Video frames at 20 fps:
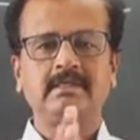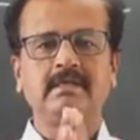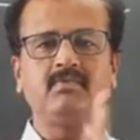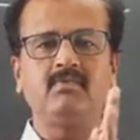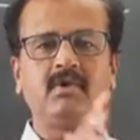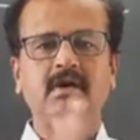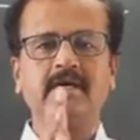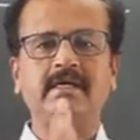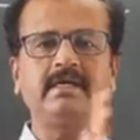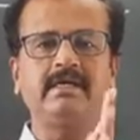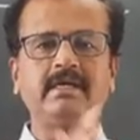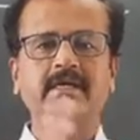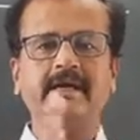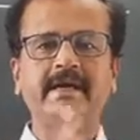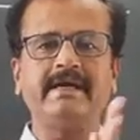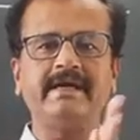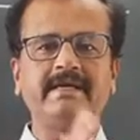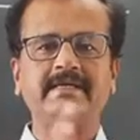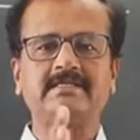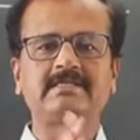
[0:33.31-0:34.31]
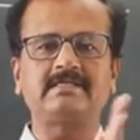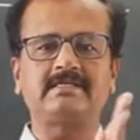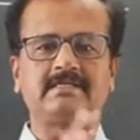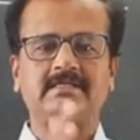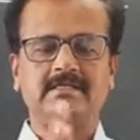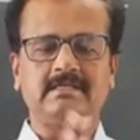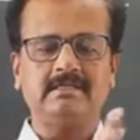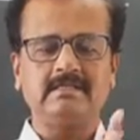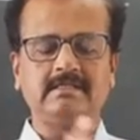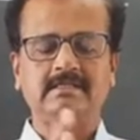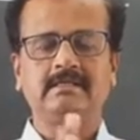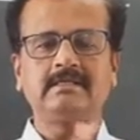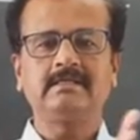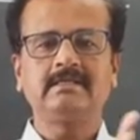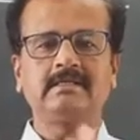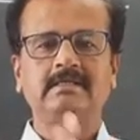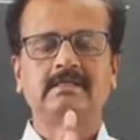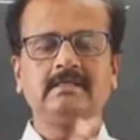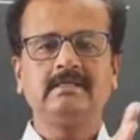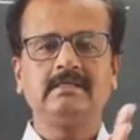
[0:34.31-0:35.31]
The work done against
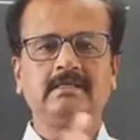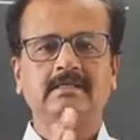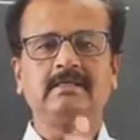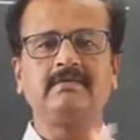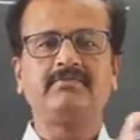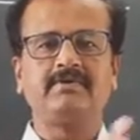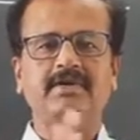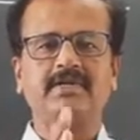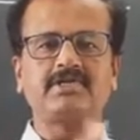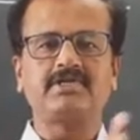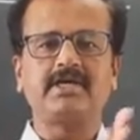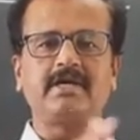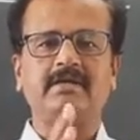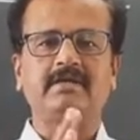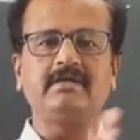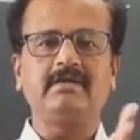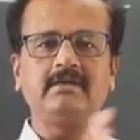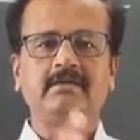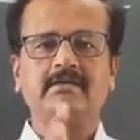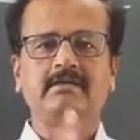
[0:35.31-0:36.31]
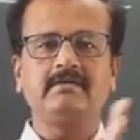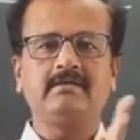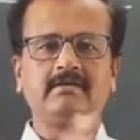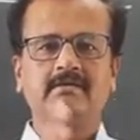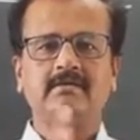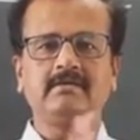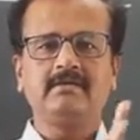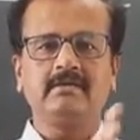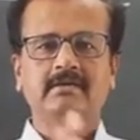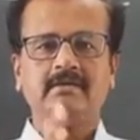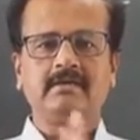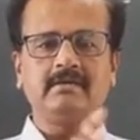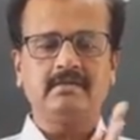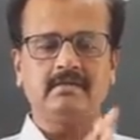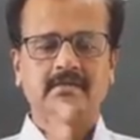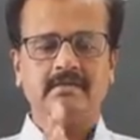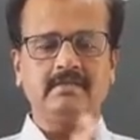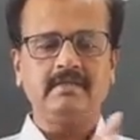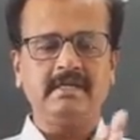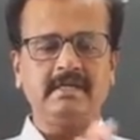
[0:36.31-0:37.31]
the friction
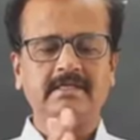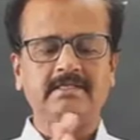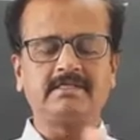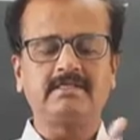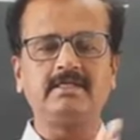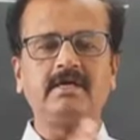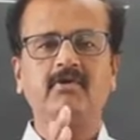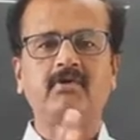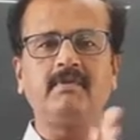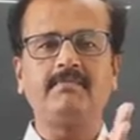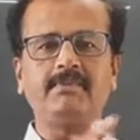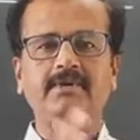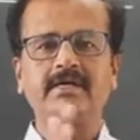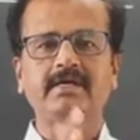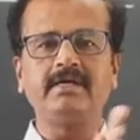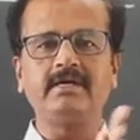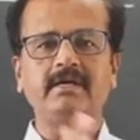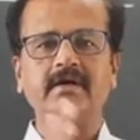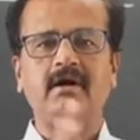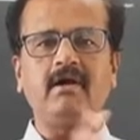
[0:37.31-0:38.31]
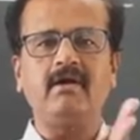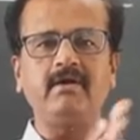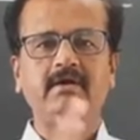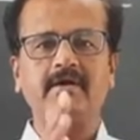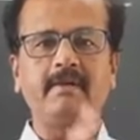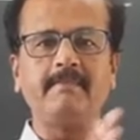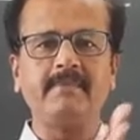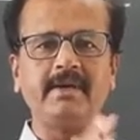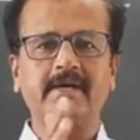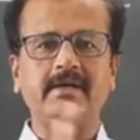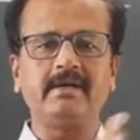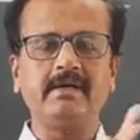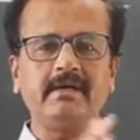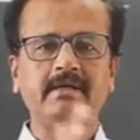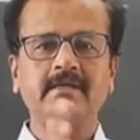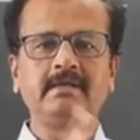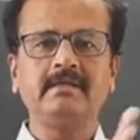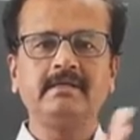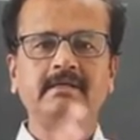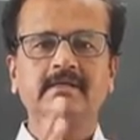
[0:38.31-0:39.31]
that is developed here on
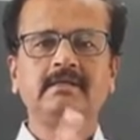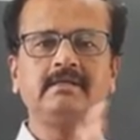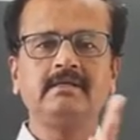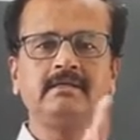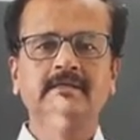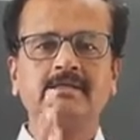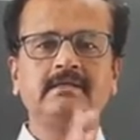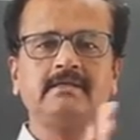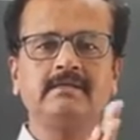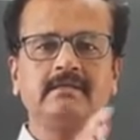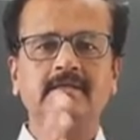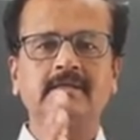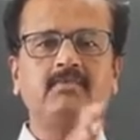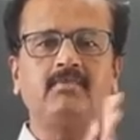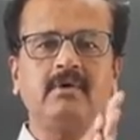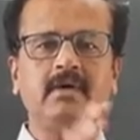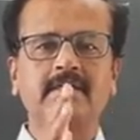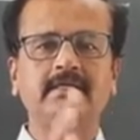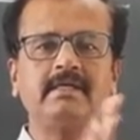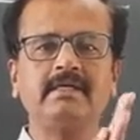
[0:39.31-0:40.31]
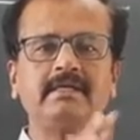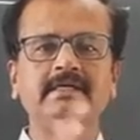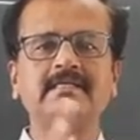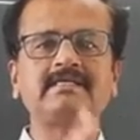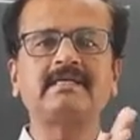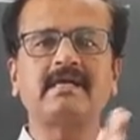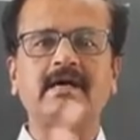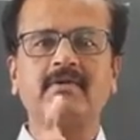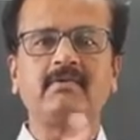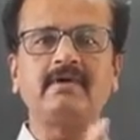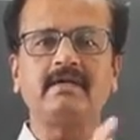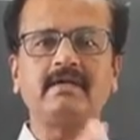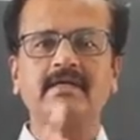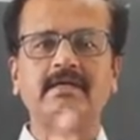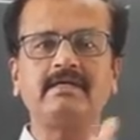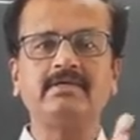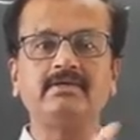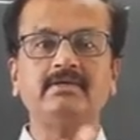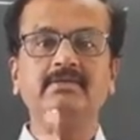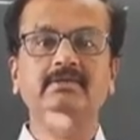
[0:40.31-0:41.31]
rubbing, the work done is converted
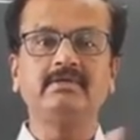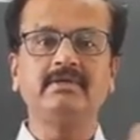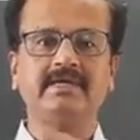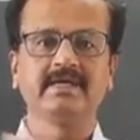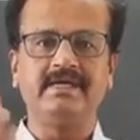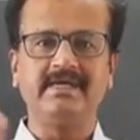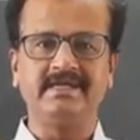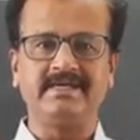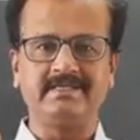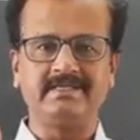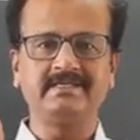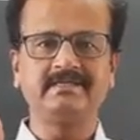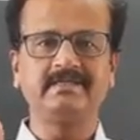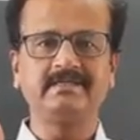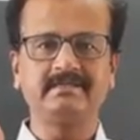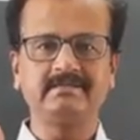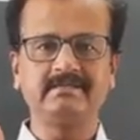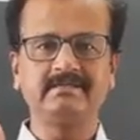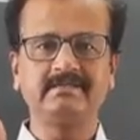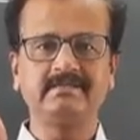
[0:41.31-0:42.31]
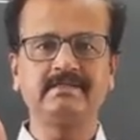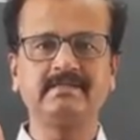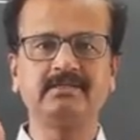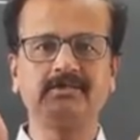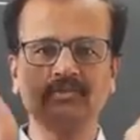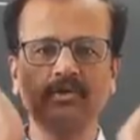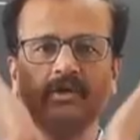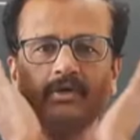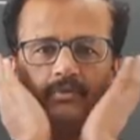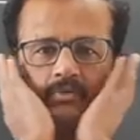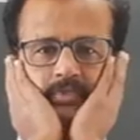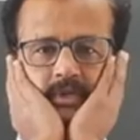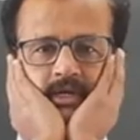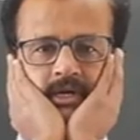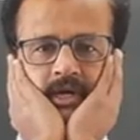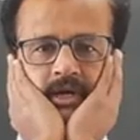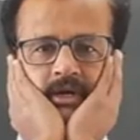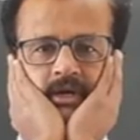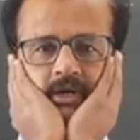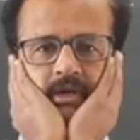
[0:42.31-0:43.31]
into heat. This is what we
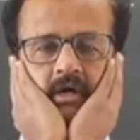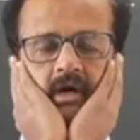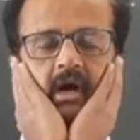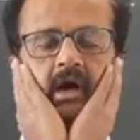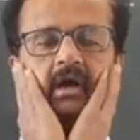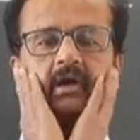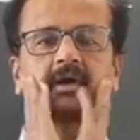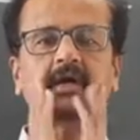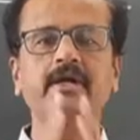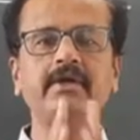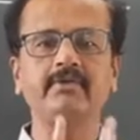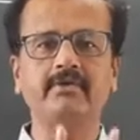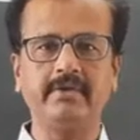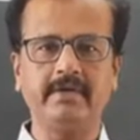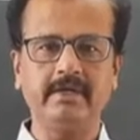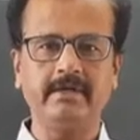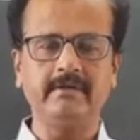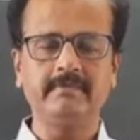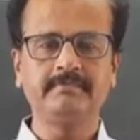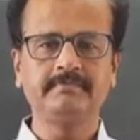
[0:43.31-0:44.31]
have already known.